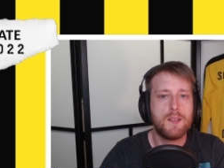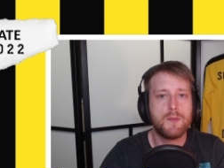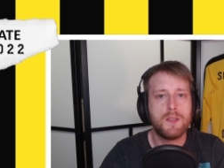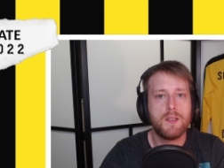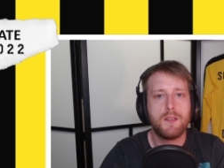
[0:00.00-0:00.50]

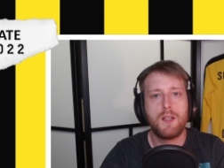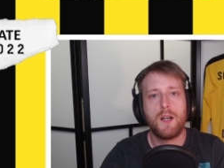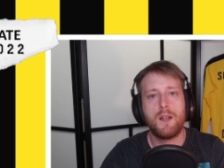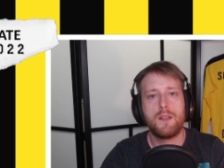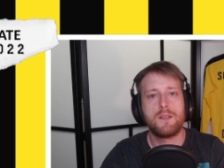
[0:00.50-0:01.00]
to
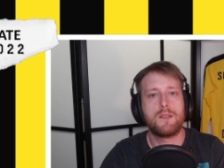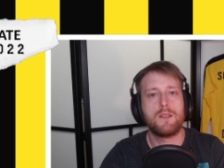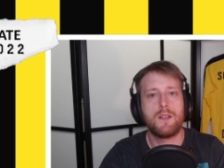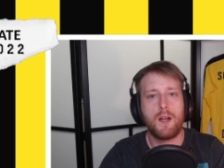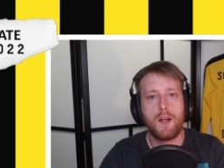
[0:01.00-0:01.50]
hear, and
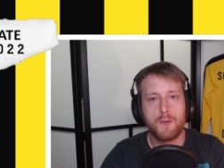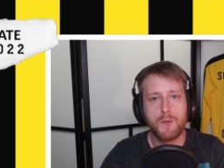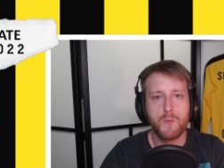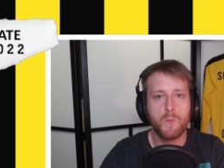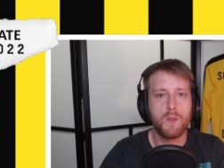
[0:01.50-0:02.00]
uh, I
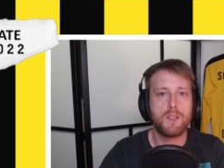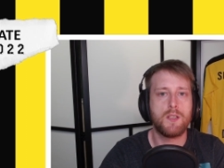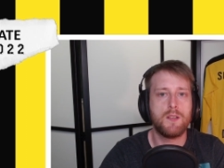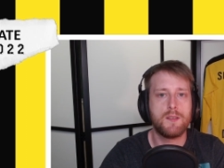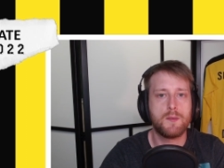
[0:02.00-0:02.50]
too
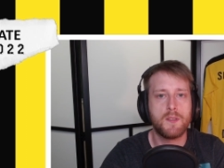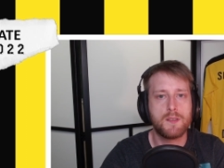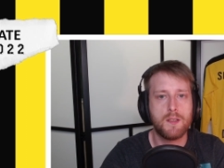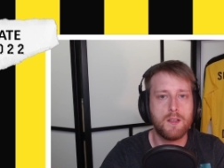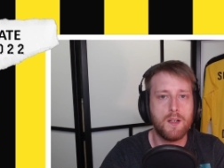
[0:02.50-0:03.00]
wish uh,
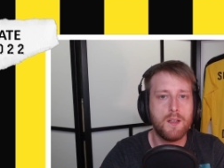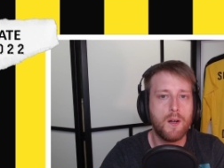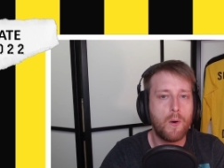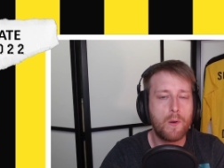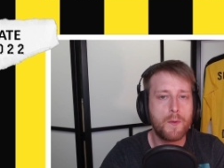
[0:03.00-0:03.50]
Sebastian
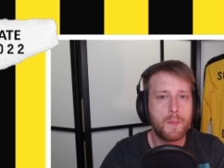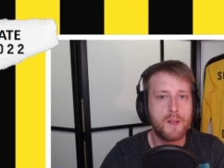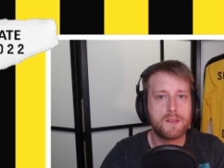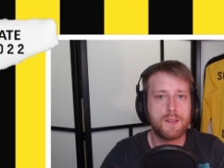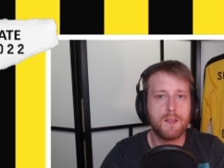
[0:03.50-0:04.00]
Haller all the
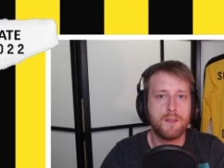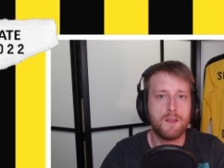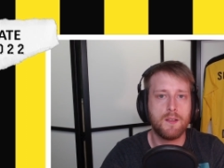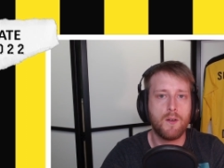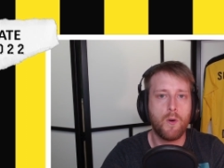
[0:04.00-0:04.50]
best and
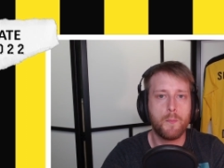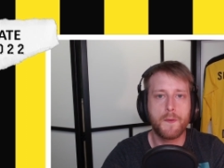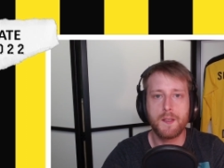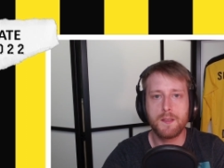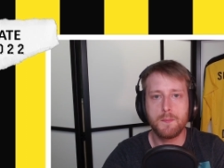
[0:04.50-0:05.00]
uh,
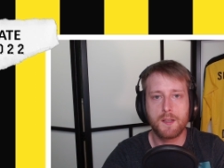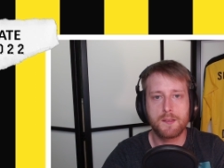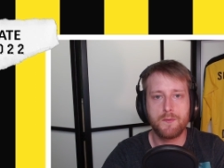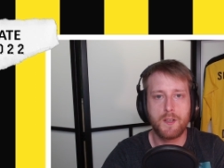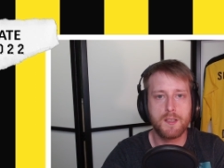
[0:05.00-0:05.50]
hope that he
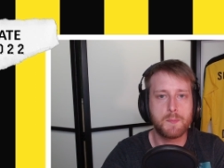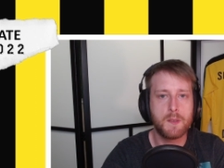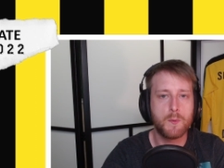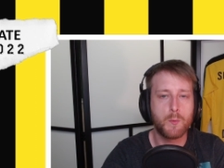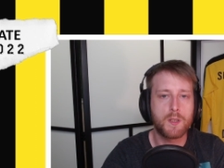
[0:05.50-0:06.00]
makes a very
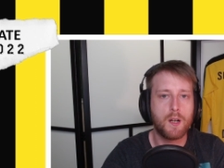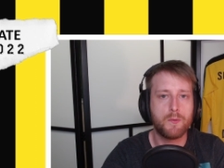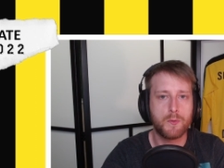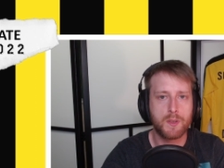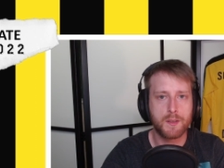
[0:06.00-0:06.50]
speedy
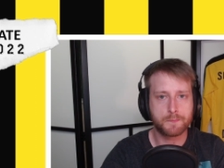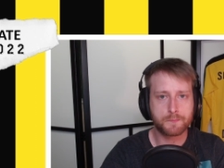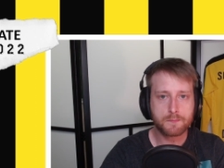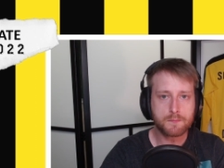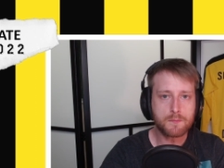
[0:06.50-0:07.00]
recovery.
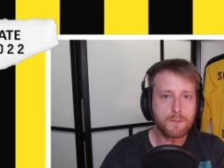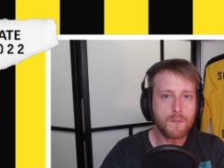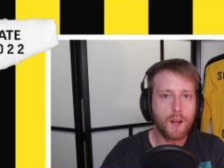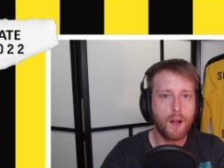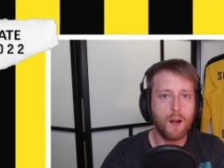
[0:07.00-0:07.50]

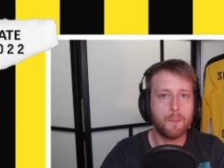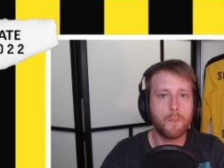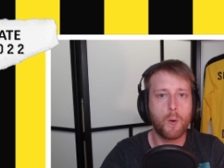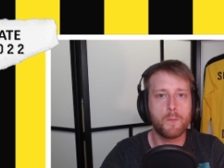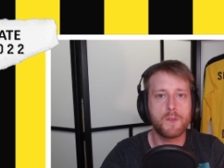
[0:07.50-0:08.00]

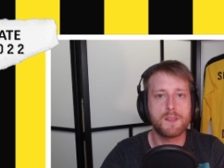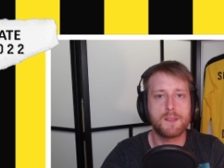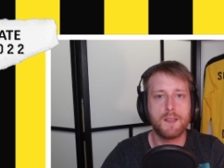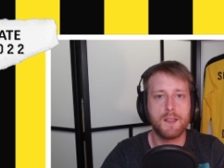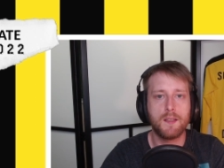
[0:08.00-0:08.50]
Um,
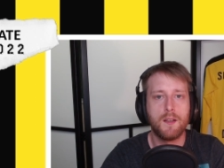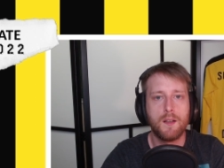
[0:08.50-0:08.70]
obviously,